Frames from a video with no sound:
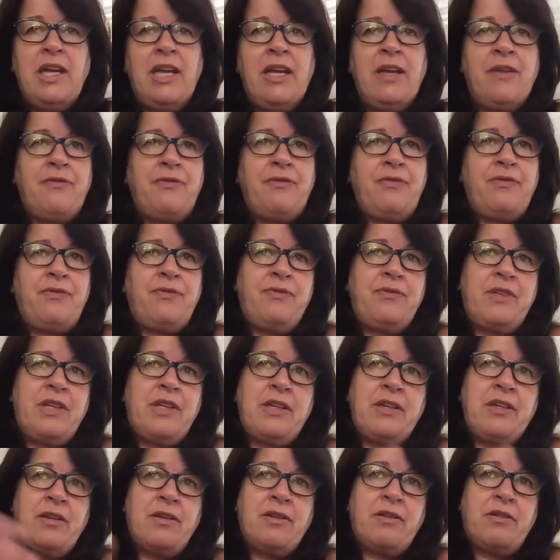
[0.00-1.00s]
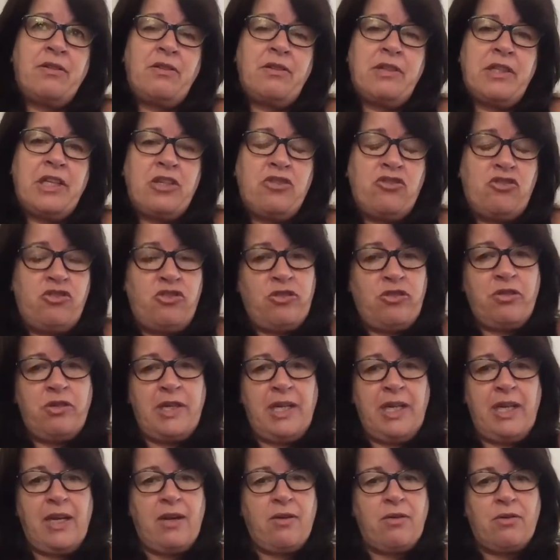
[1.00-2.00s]
if their, their
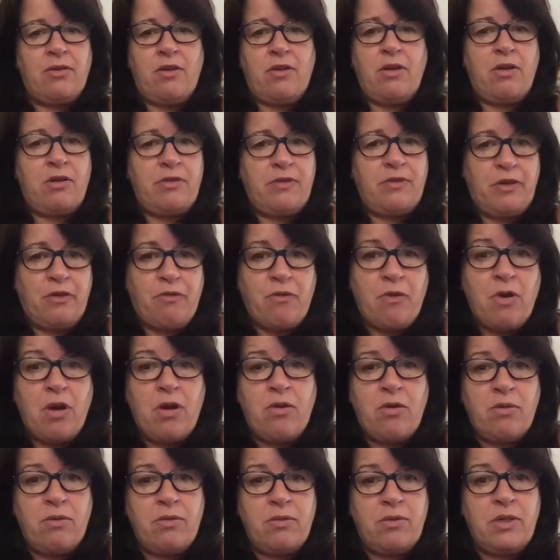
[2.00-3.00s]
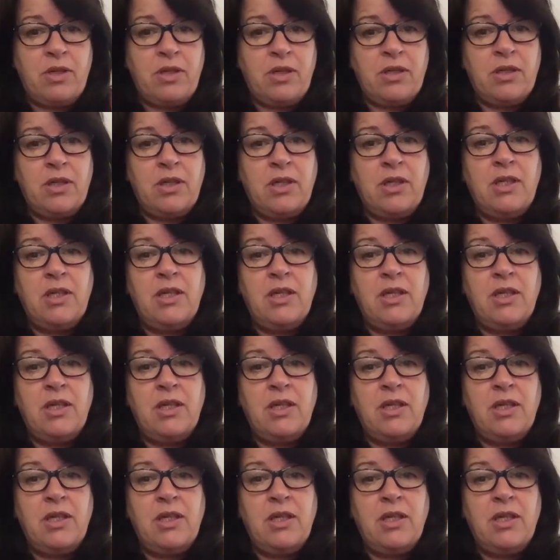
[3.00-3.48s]
journey out on the road